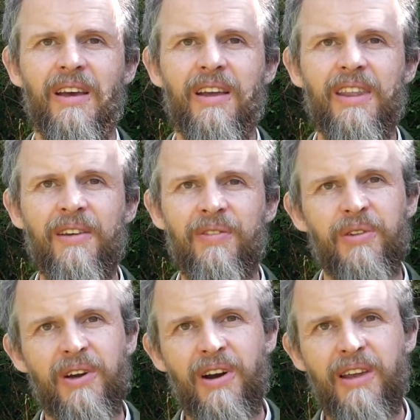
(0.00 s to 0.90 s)
And therefore
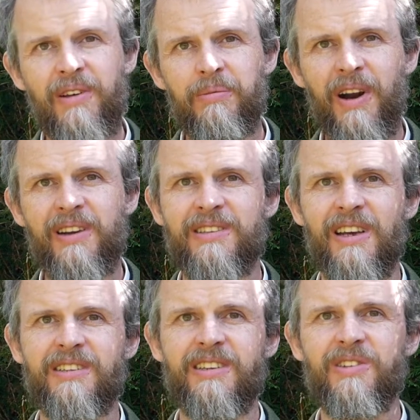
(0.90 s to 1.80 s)
the grieving
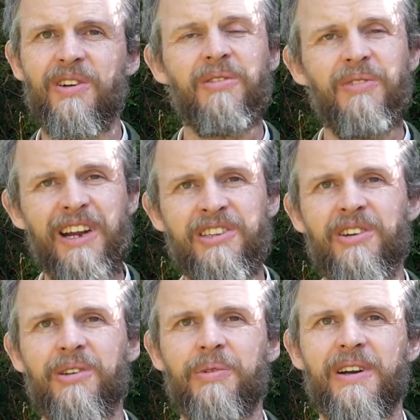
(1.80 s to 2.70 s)
process is not a
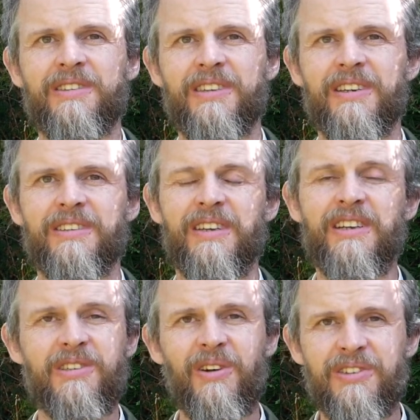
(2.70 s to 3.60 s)
rational process.
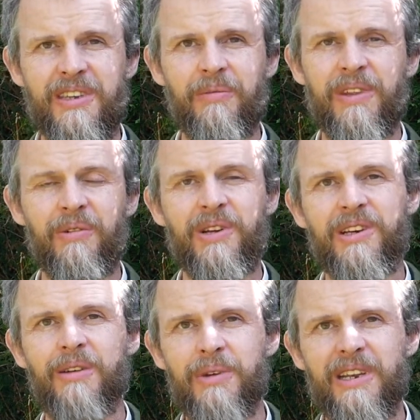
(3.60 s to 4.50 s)
It's not something which
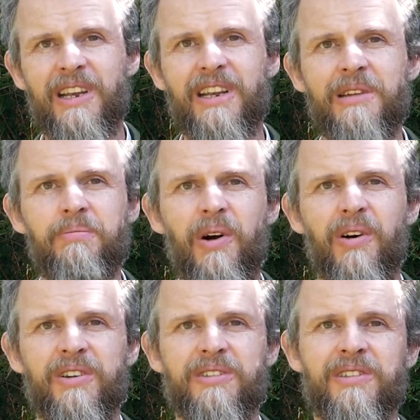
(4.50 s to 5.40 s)
can be neatly
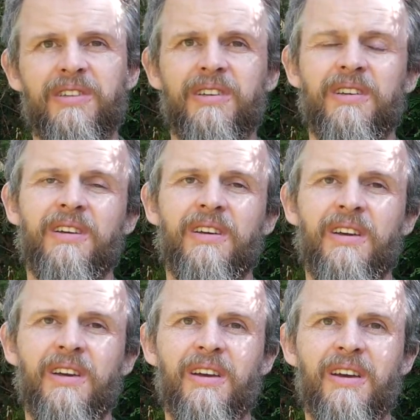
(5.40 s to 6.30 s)
boxed.
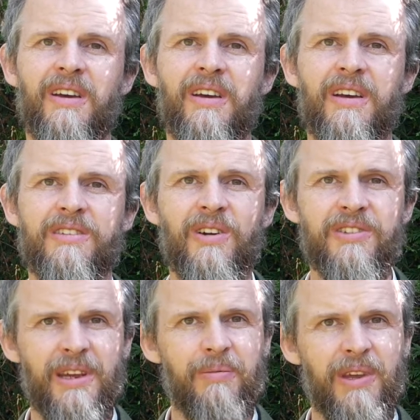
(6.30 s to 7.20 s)
It's not
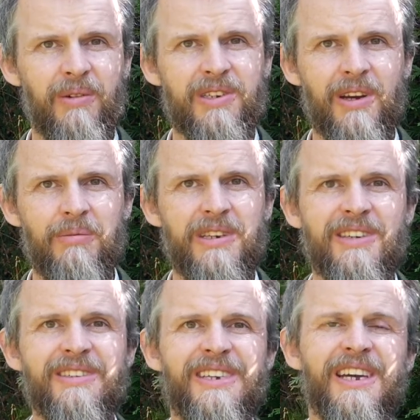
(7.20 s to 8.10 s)
something which can be
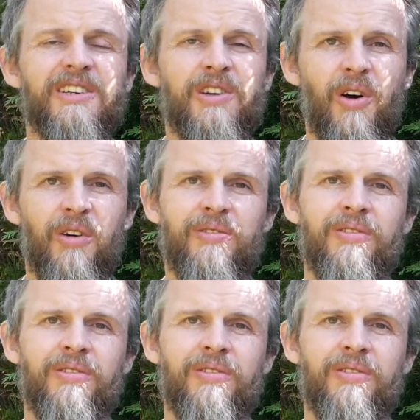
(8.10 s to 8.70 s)
just ticked off.